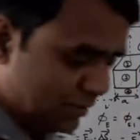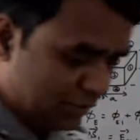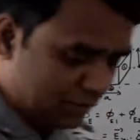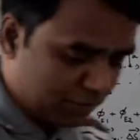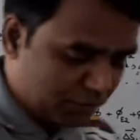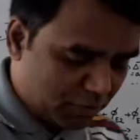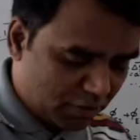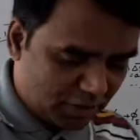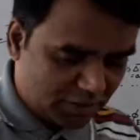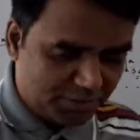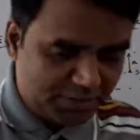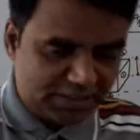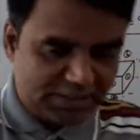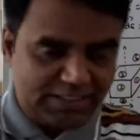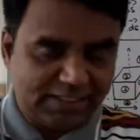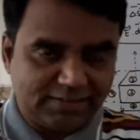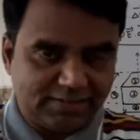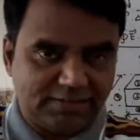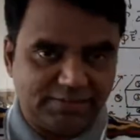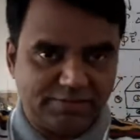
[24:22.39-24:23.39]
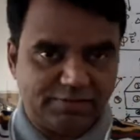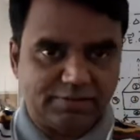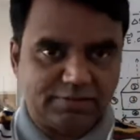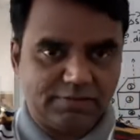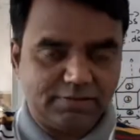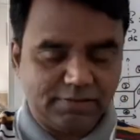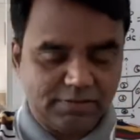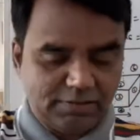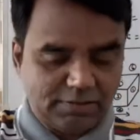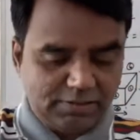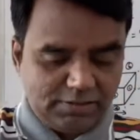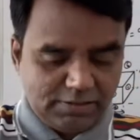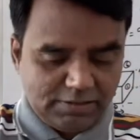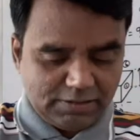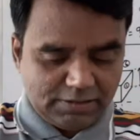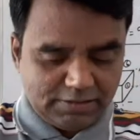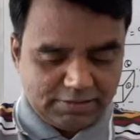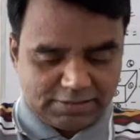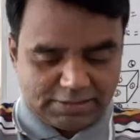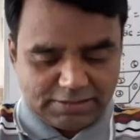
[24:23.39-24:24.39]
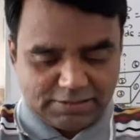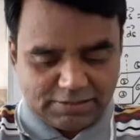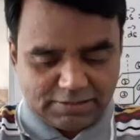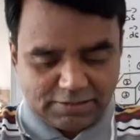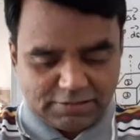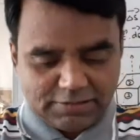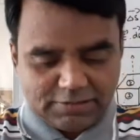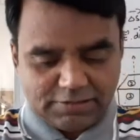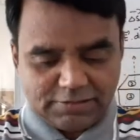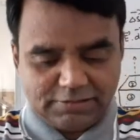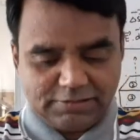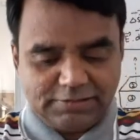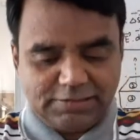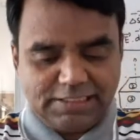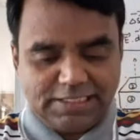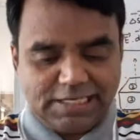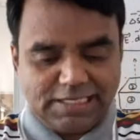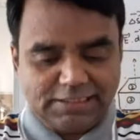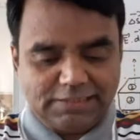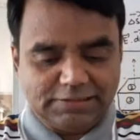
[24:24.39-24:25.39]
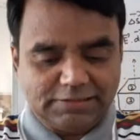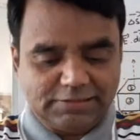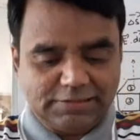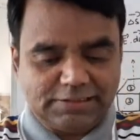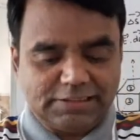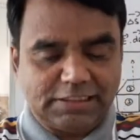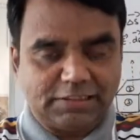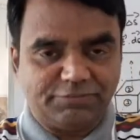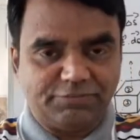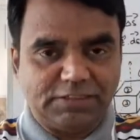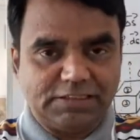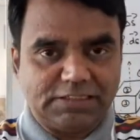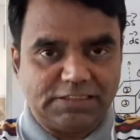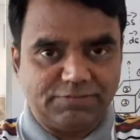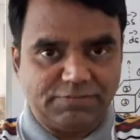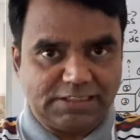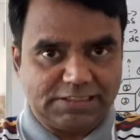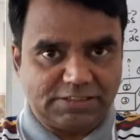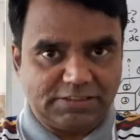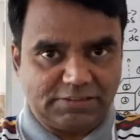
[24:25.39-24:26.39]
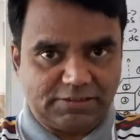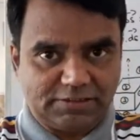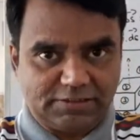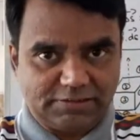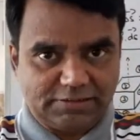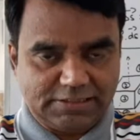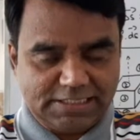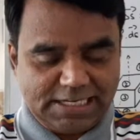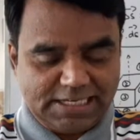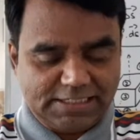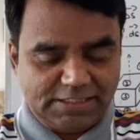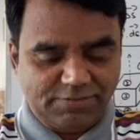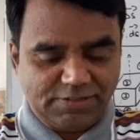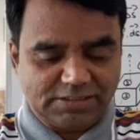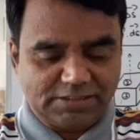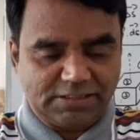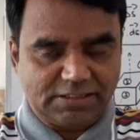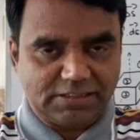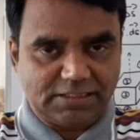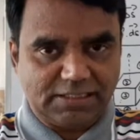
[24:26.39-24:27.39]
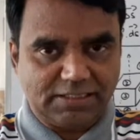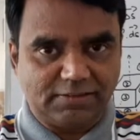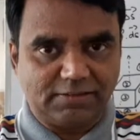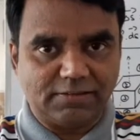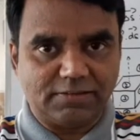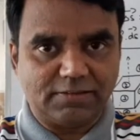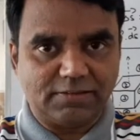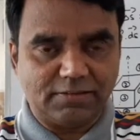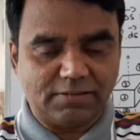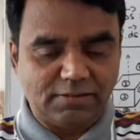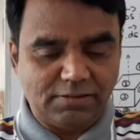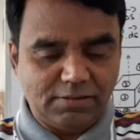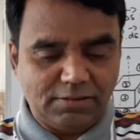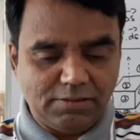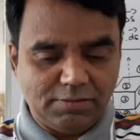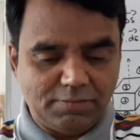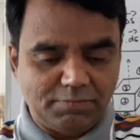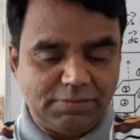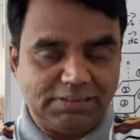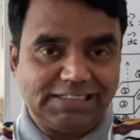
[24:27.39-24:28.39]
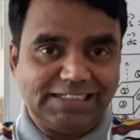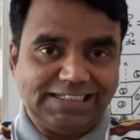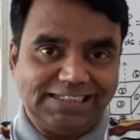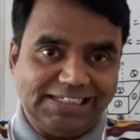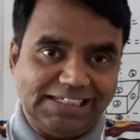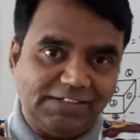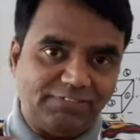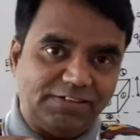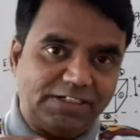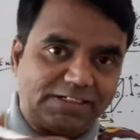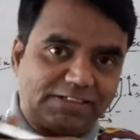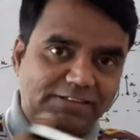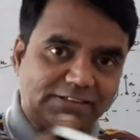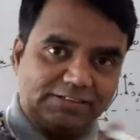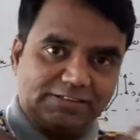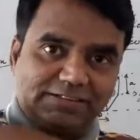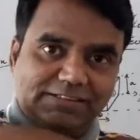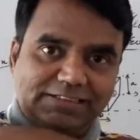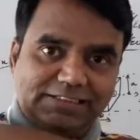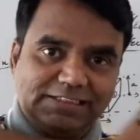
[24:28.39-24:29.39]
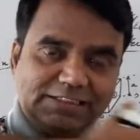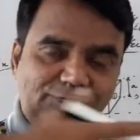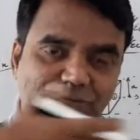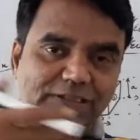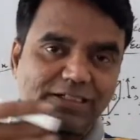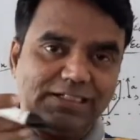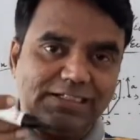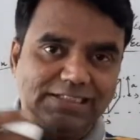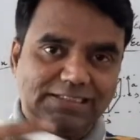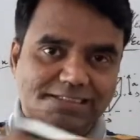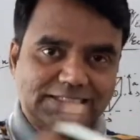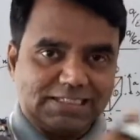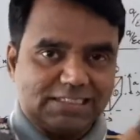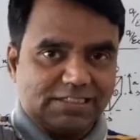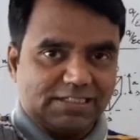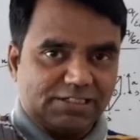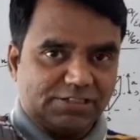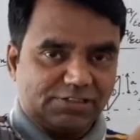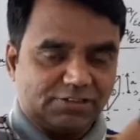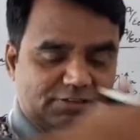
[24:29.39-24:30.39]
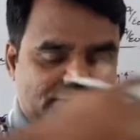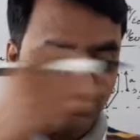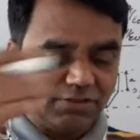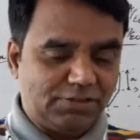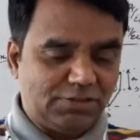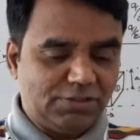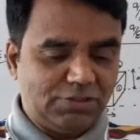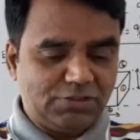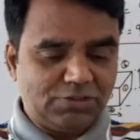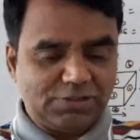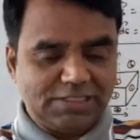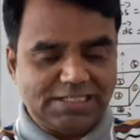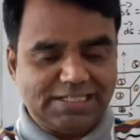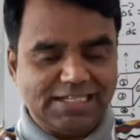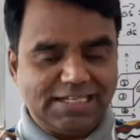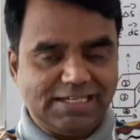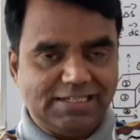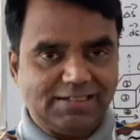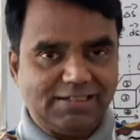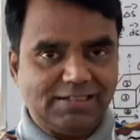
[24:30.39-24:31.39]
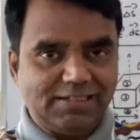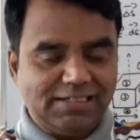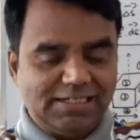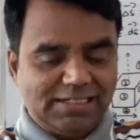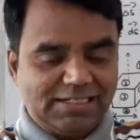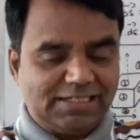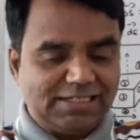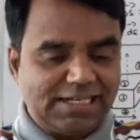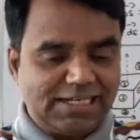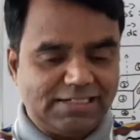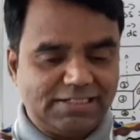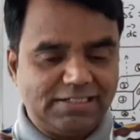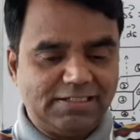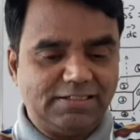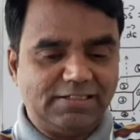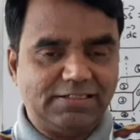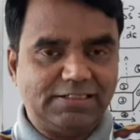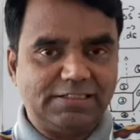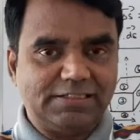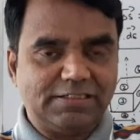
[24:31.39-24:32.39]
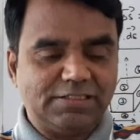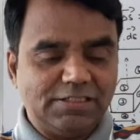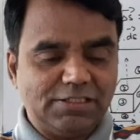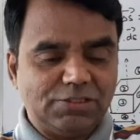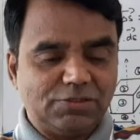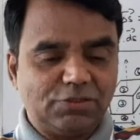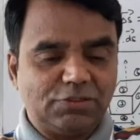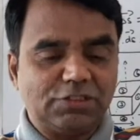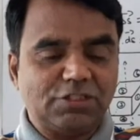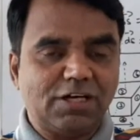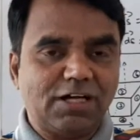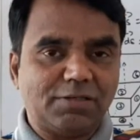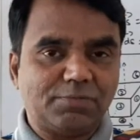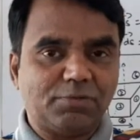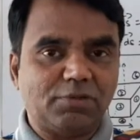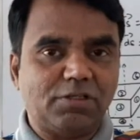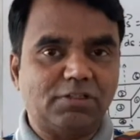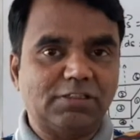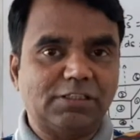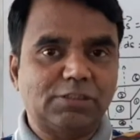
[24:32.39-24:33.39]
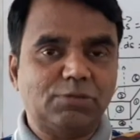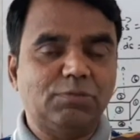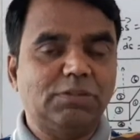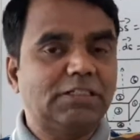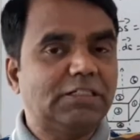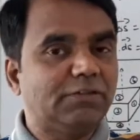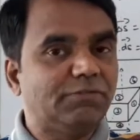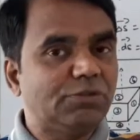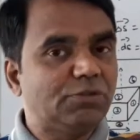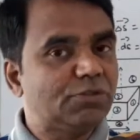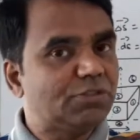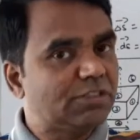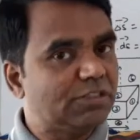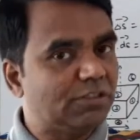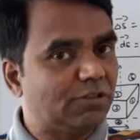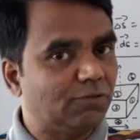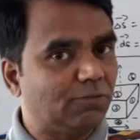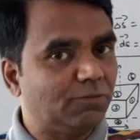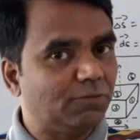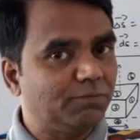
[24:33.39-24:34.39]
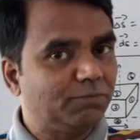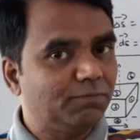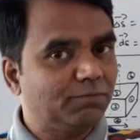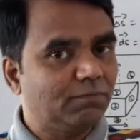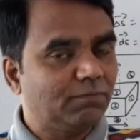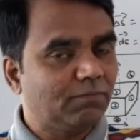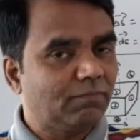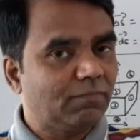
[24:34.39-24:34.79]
So border is like this. Then the surface vector, the area vector is like this. But then E vector is only in this direction. So again 90 degrees. So the dot product will give you 0.